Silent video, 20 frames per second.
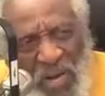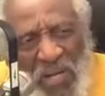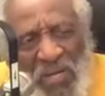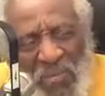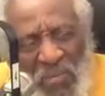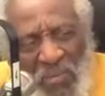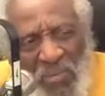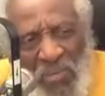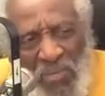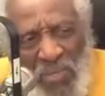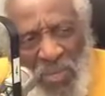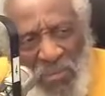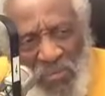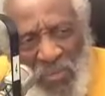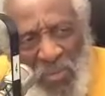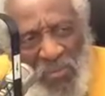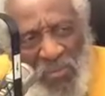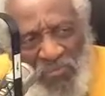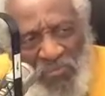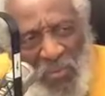of Hollywood
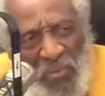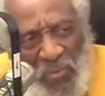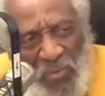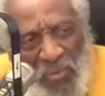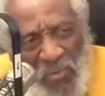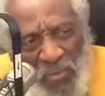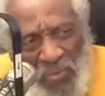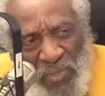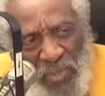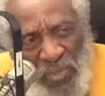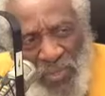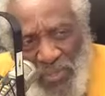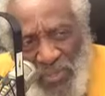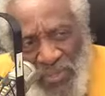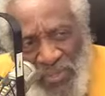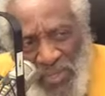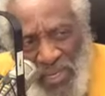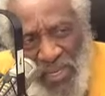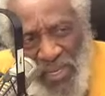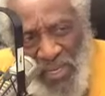that most folks don't
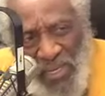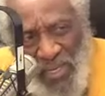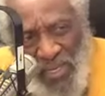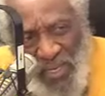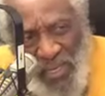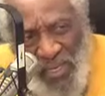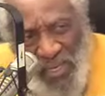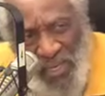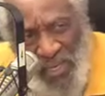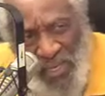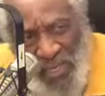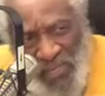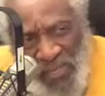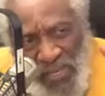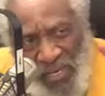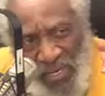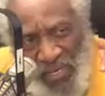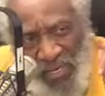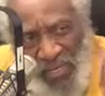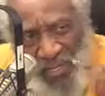understand.
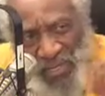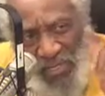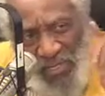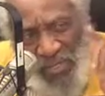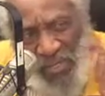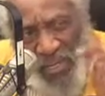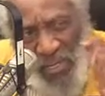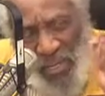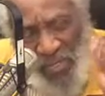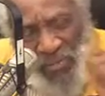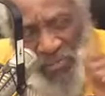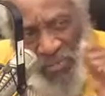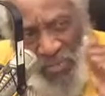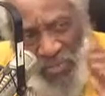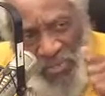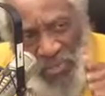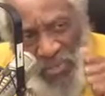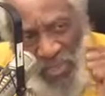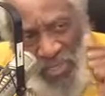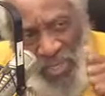That
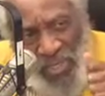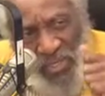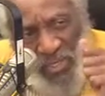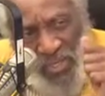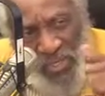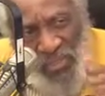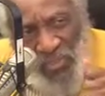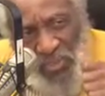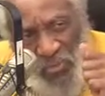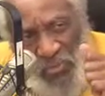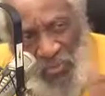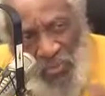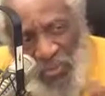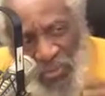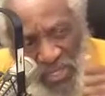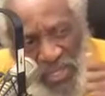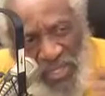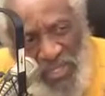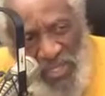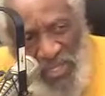unconscious thing that you
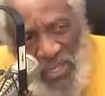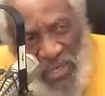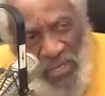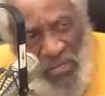see